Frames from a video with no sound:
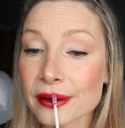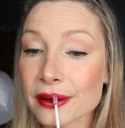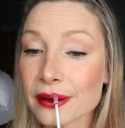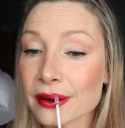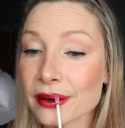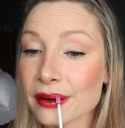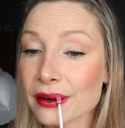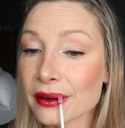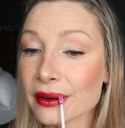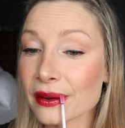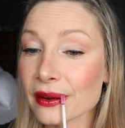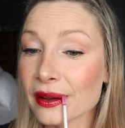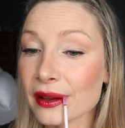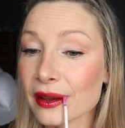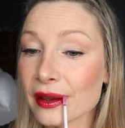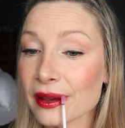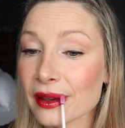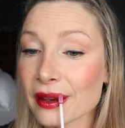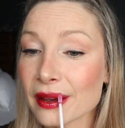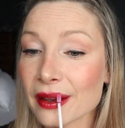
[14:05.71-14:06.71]
tint to
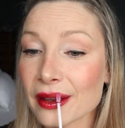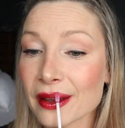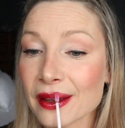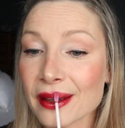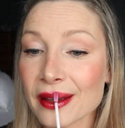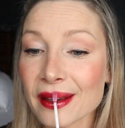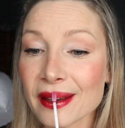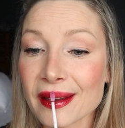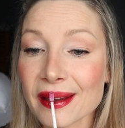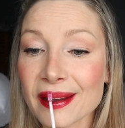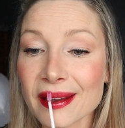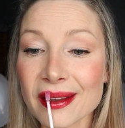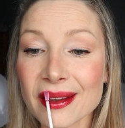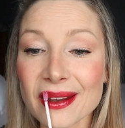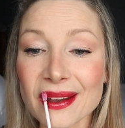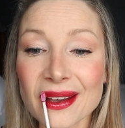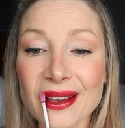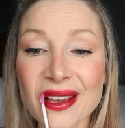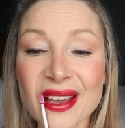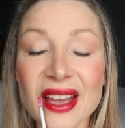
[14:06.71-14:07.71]
it.
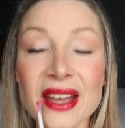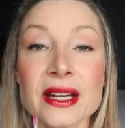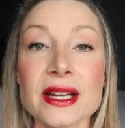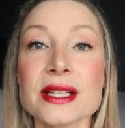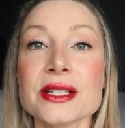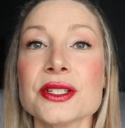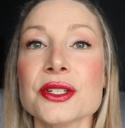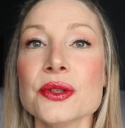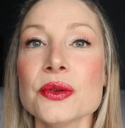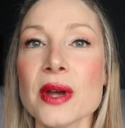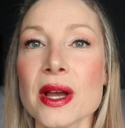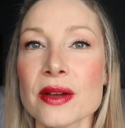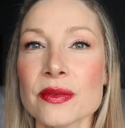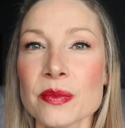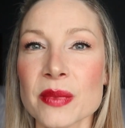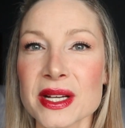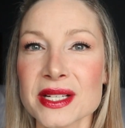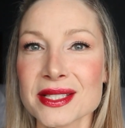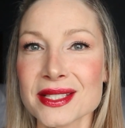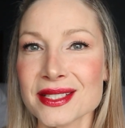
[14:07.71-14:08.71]
And I do
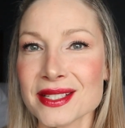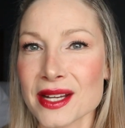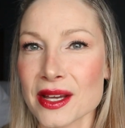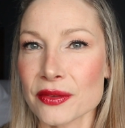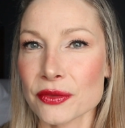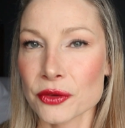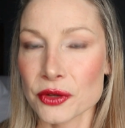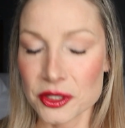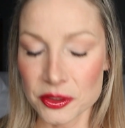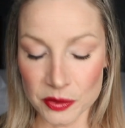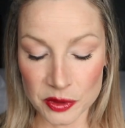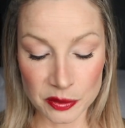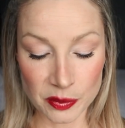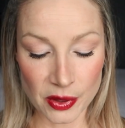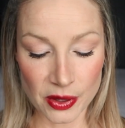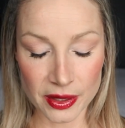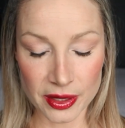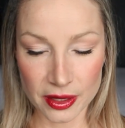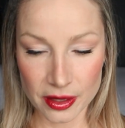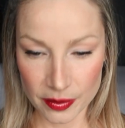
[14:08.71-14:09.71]
have my staff Christmas
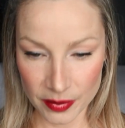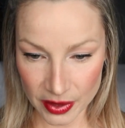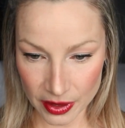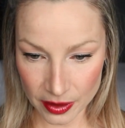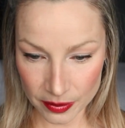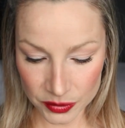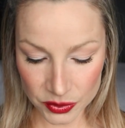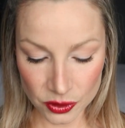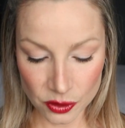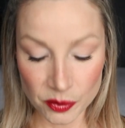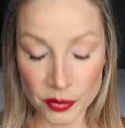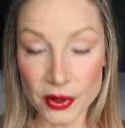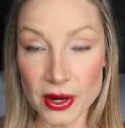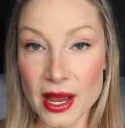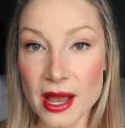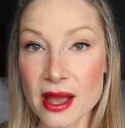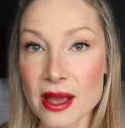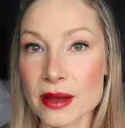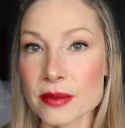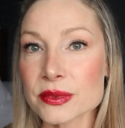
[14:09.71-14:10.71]
party coming up, so
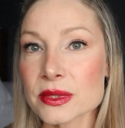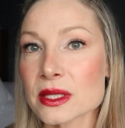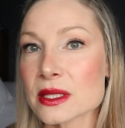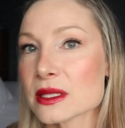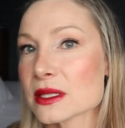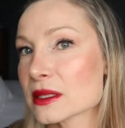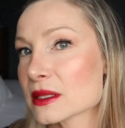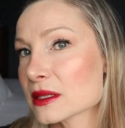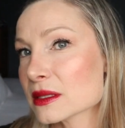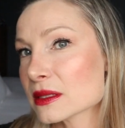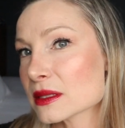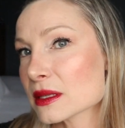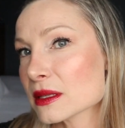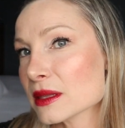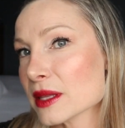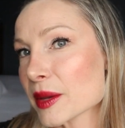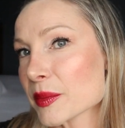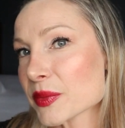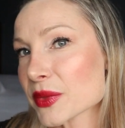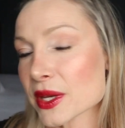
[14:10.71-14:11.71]
perhaps this is the
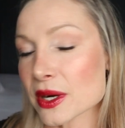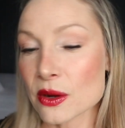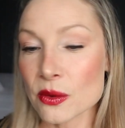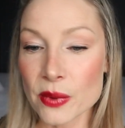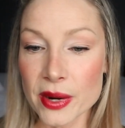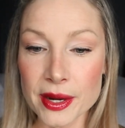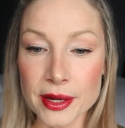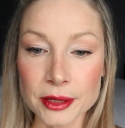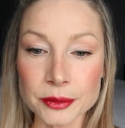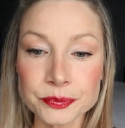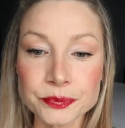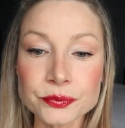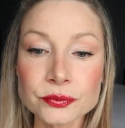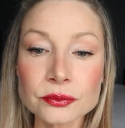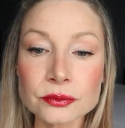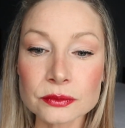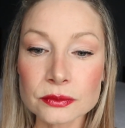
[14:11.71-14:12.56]
lip that I'll wear.